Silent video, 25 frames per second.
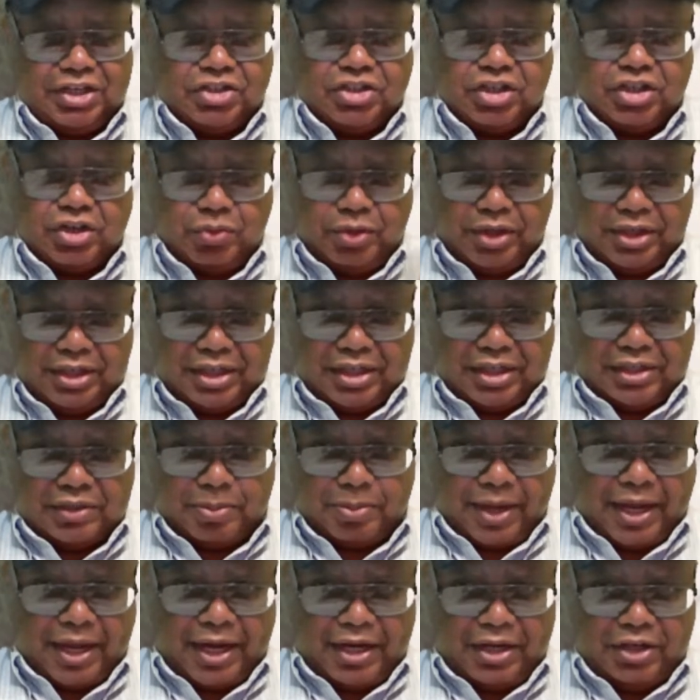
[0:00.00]
English and
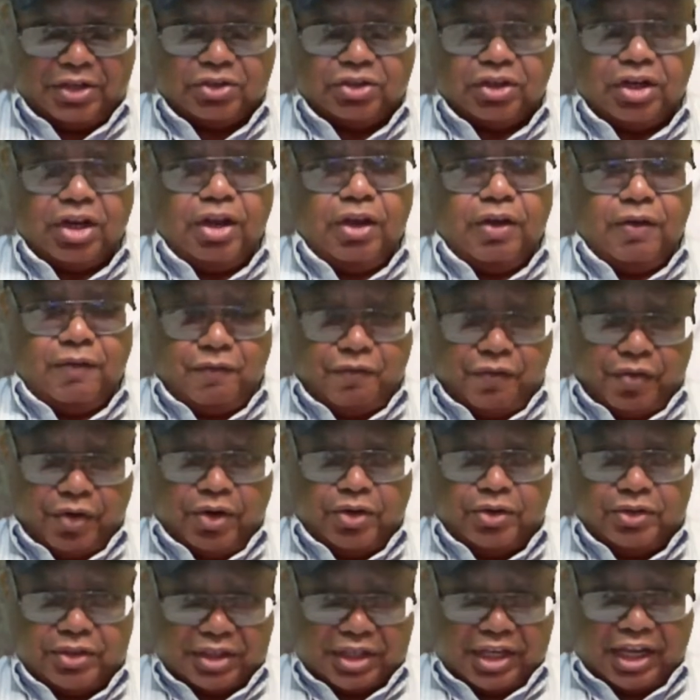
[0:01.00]
when the Spanish
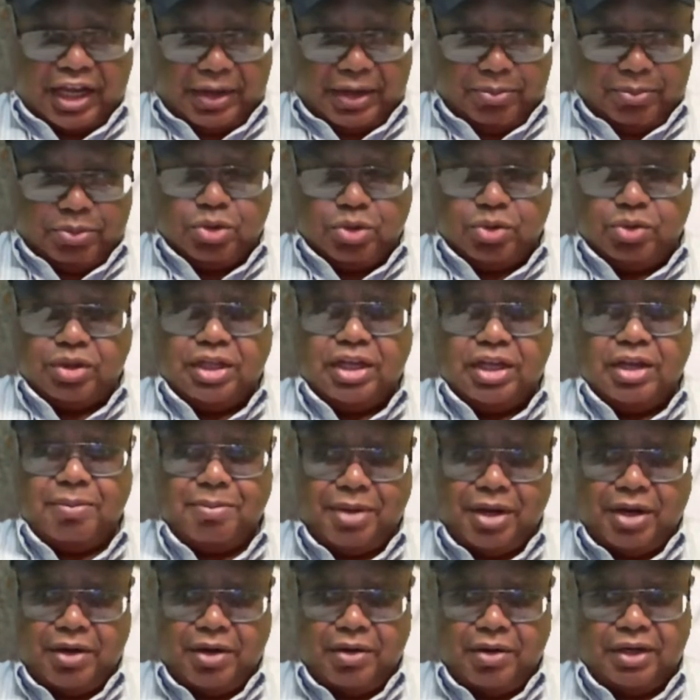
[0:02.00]
first came to
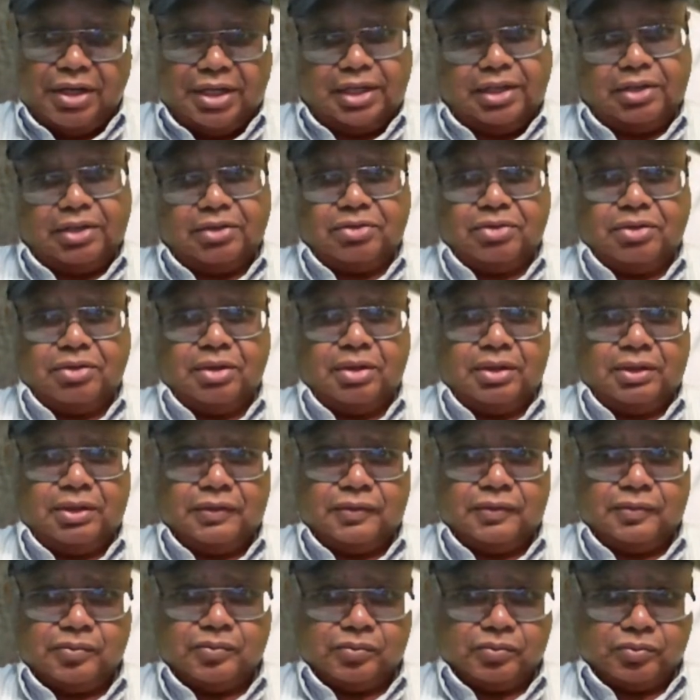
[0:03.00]
the Americas.